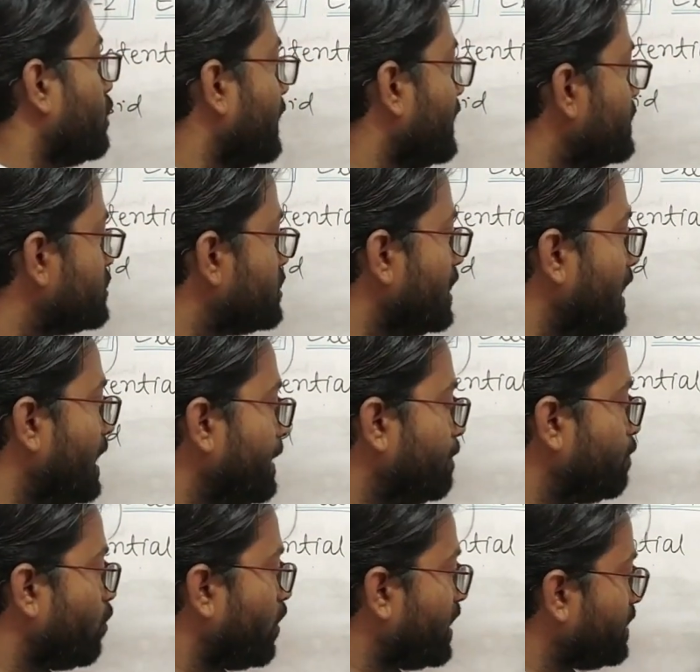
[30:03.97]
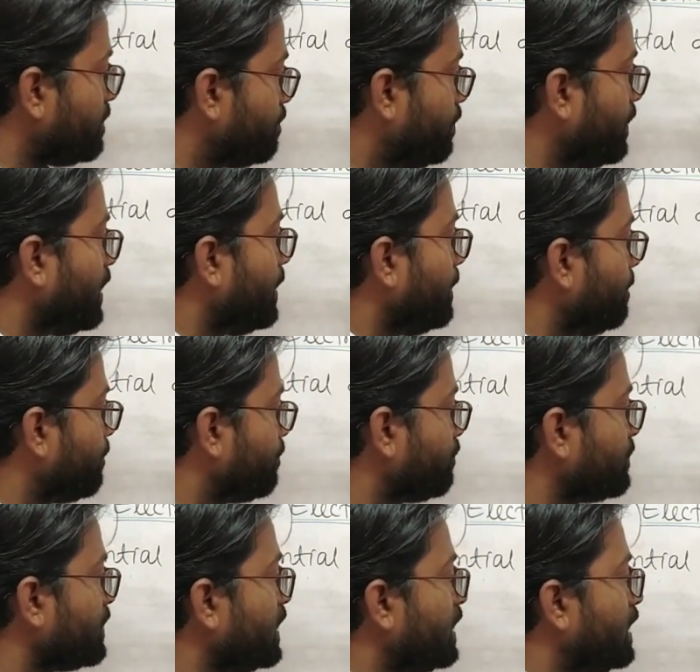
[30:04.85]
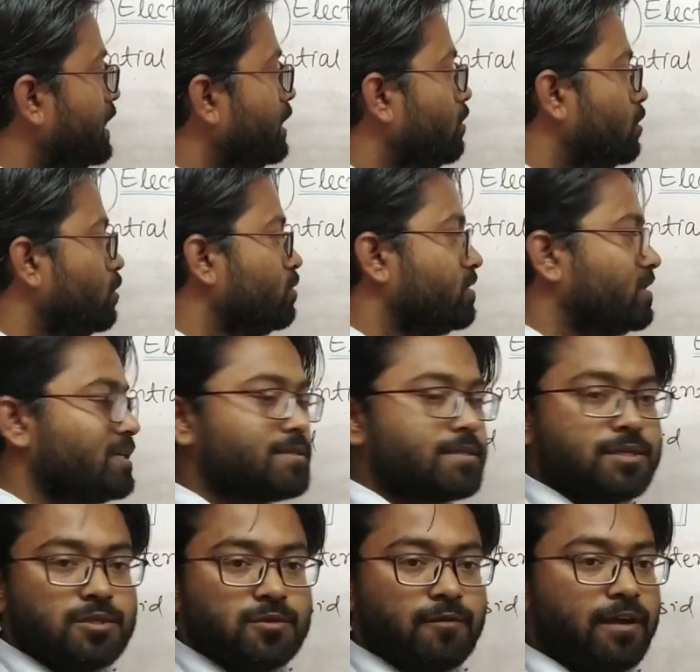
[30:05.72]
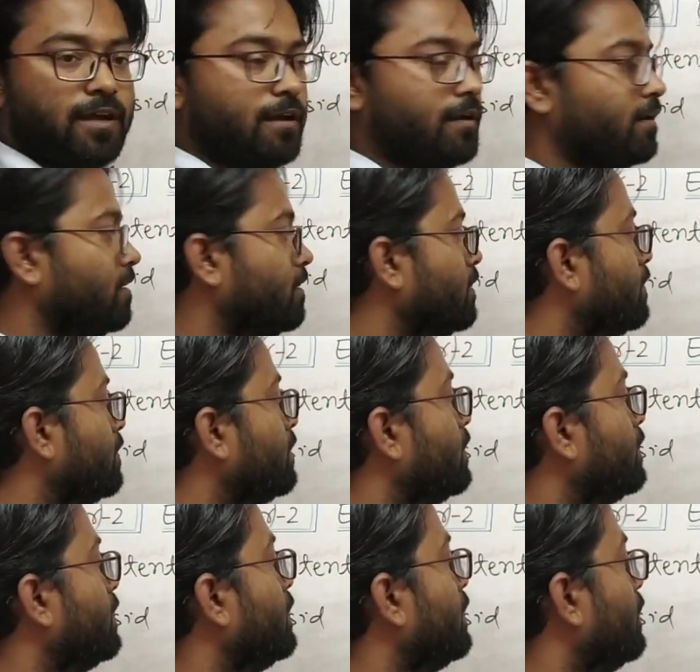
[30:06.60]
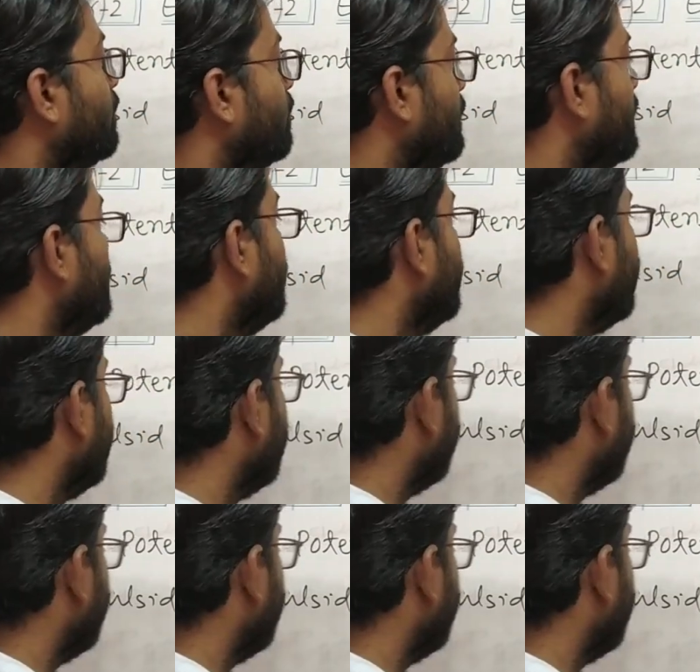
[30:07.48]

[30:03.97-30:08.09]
potential at point P due to this sphere will